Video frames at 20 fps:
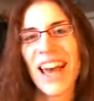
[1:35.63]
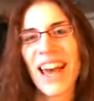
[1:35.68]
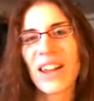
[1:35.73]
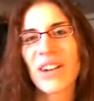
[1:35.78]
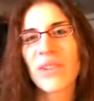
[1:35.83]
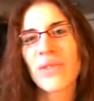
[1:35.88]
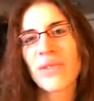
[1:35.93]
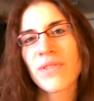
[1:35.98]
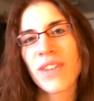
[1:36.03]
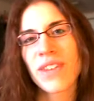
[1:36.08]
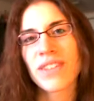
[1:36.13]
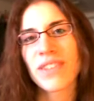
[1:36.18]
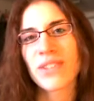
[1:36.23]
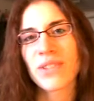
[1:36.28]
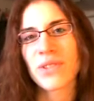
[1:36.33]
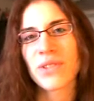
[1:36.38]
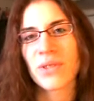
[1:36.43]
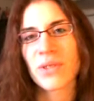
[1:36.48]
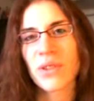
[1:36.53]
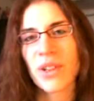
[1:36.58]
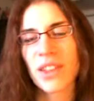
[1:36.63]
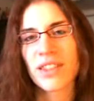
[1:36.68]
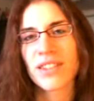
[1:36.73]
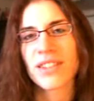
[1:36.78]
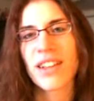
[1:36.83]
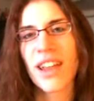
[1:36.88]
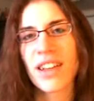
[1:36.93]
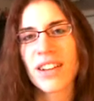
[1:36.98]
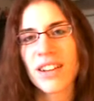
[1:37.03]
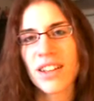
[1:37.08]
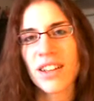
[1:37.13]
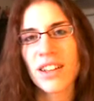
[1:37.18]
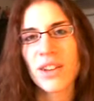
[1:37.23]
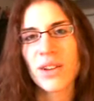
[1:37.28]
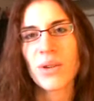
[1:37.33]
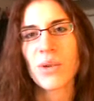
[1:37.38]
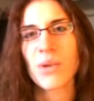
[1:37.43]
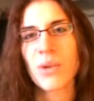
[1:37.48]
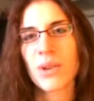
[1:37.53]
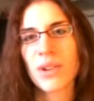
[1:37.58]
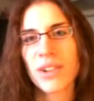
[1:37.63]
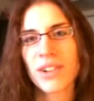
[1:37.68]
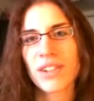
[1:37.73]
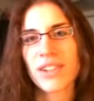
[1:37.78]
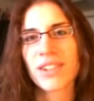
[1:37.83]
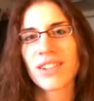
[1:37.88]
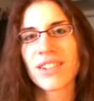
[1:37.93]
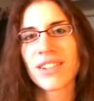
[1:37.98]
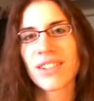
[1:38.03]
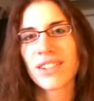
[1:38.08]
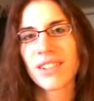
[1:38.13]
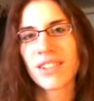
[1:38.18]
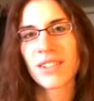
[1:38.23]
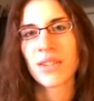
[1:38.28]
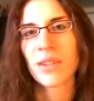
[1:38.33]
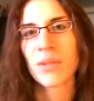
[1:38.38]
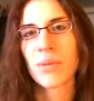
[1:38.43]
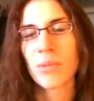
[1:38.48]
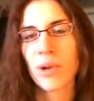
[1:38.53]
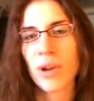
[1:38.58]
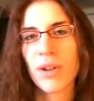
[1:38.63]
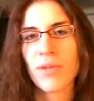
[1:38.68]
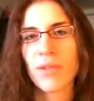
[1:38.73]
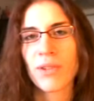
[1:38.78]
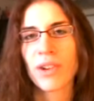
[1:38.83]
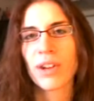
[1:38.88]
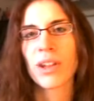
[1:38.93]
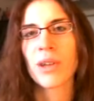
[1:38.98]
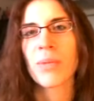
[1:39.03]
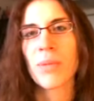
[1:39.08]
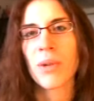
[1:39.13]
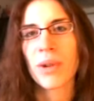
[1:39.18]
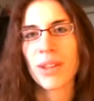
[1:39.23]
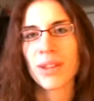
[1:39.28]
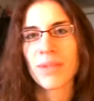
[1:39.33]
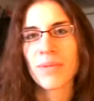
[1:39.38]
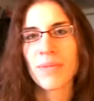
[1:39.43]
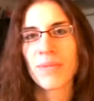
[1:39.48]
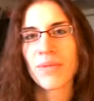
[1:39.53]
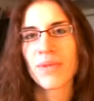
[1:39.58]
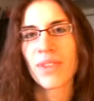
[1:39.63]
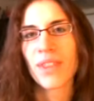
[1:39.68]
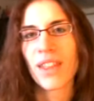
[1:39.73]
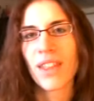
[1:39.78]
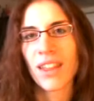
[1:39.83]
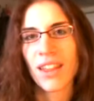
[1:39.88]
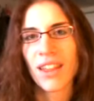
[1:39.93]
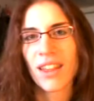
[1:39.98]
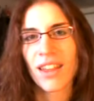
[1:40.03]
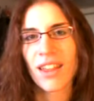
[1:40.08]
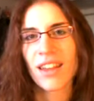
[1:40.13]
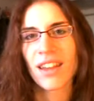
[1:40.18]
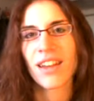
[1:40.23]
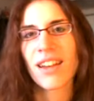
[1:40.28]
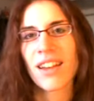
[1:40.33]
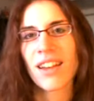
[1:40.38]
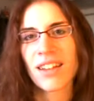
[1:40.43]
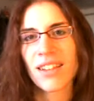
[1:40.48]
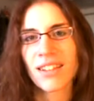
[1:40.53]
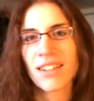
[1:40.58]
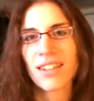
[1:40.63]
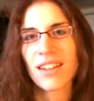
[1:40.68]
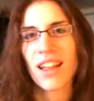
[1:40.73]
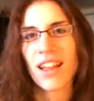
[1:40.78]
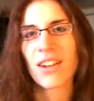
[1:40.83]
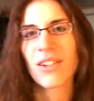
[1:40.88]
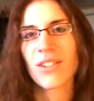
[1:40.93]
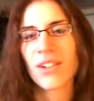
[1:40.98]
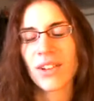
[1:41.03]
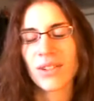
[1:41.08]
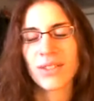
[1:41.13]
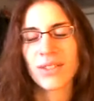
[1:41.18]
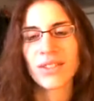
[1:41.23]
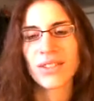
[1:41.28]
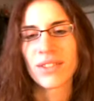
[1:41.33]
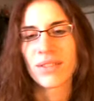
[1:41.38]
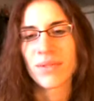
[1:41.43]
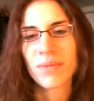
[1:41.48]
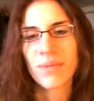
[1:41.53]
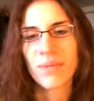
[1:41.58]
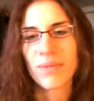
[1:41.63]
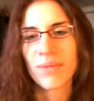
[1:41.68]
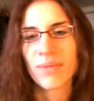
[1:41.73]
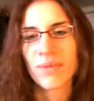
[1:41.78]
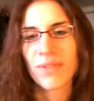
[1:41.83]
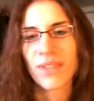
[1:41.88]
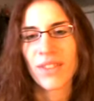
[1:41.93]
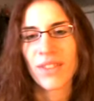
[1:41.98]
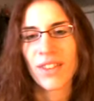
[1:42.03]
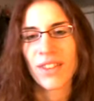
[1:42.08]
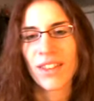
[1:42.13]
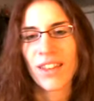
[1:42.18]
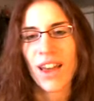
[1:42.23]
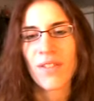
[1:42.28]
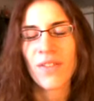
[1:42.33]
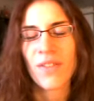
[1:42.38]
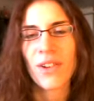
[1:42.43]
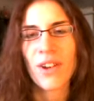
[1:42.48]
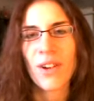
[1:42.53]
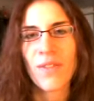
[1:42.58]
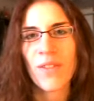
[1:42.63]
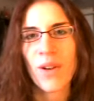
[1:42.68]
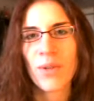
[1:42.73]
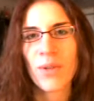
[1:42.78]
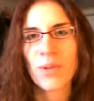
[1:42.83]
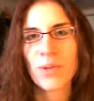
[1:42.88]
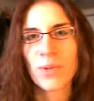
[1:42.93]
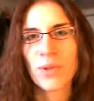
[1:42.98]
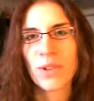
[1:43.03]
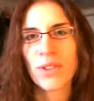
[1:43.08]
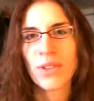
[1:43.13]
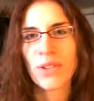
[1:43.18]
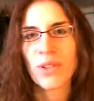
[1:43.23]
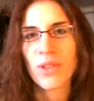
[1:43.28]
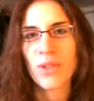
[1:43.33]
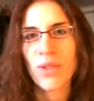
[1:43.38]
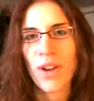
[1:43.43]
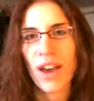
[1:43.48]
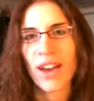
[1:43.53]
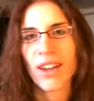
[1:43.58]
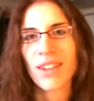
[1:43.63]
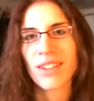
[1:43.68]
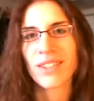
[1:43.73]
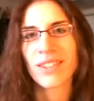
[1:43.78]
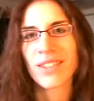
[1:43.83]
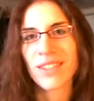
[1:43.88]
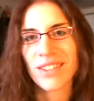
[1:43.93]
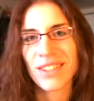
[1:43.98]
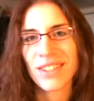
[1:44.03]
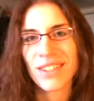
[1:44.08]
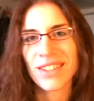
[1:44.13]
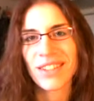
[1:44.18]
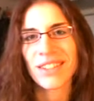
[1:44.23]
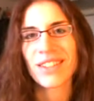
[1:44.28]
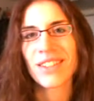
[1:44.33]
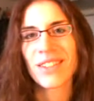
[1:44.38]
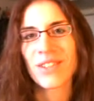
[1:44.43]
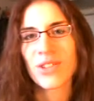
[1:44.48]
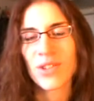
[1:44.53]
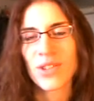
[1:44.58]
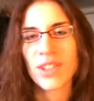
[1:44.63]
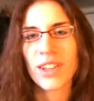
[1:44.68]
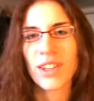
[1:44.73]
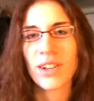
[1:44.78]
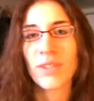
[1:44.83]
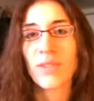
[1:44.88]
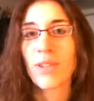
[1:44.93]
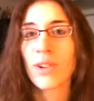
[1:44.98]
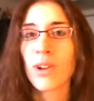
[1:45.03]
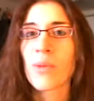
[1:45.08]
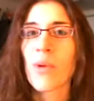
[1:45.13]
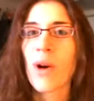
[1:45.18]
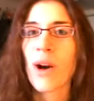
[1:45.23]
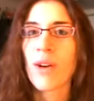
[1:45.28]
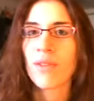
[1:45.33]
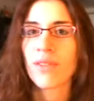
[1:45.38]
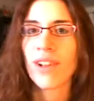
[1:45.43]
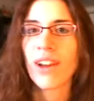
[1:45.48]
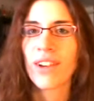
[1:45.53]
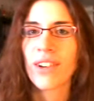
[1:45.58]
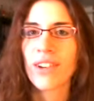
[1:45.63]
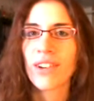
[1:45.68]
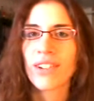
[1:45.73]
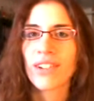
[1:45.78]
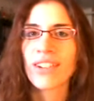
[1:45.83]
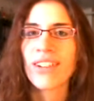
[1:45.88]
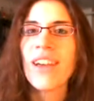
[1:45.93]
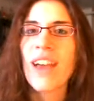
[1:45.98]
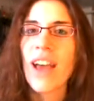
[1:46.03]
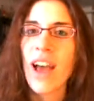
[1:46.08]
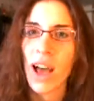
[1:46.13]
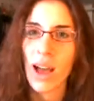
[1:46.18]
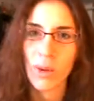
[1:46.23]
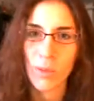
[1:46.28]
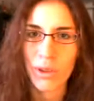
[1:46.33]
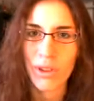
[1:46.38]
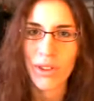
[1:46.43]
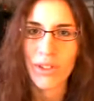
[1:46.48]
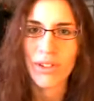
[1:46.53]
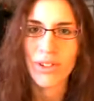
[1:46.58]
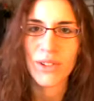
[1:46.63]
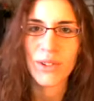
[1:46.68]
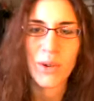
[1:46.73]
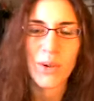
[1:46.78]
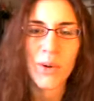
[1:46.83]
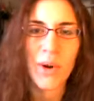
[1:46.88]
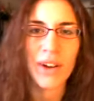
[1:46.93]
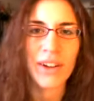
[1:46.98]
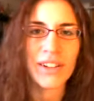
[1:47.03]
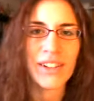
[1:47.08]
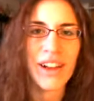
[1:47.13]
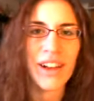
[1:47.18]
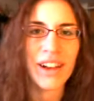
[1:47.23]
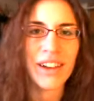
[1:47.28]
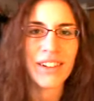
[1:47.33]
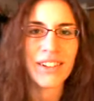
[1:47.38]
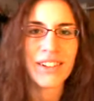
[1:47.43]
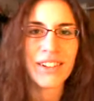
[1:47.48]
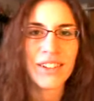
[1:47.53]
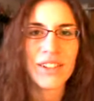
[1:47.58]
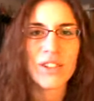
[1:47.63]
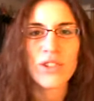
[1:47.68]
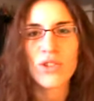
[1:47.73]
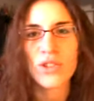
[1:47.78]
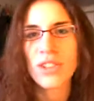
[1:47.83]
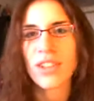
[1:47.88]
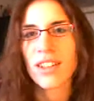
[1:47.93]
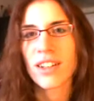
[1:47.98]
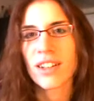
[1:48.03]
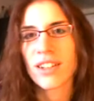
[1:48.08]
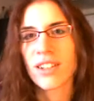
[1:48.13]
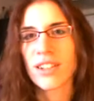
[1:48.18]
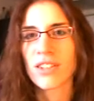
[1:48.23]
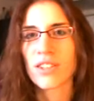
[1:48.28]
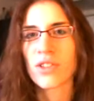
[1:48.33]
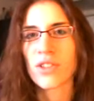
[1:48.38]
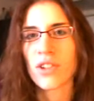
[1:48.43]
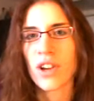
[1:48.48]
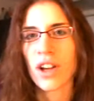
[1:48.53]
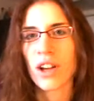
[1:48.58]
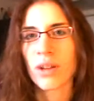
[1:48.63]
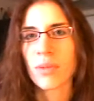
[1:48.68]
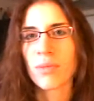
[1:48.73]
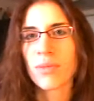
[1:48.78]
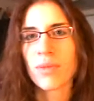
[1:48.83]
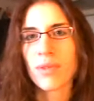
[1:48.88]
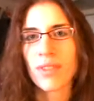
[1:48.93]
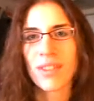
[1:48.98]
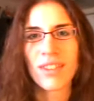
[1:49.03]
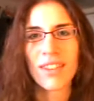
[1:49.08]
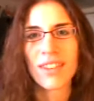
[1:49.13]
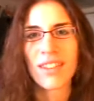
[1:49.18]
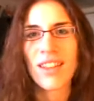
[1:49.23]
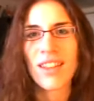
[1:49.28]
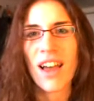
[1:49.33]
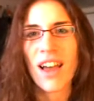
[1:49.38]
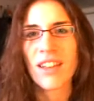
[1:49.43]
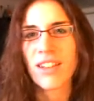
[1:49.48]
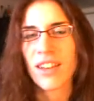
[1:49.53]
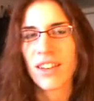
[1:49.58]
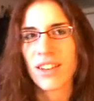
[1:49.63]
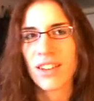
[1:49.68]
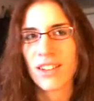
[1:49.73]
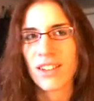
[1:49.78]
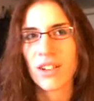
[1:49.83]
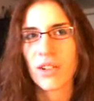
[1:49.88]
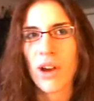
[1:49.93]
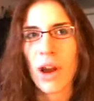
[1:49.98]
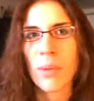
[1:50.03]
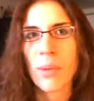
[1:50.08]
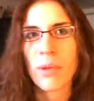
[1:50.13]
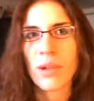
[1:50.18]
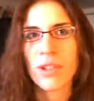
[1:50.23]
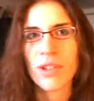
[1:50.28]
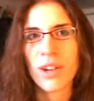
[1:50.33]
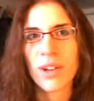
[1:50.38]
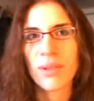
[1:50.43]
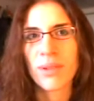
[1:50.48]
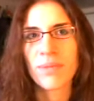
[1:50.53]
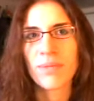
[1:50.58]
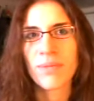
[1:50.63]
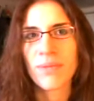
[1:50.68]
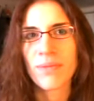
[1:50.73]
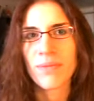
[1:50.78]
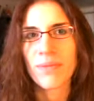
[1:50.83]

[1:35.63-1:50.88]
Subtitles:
I don't know if that's insanity or bravery, but I don't know. I figure if I was willing to do that just to get a freaking waffle iron, I'm willing to do quite a lot just to get a decent job. Not like a crappy job.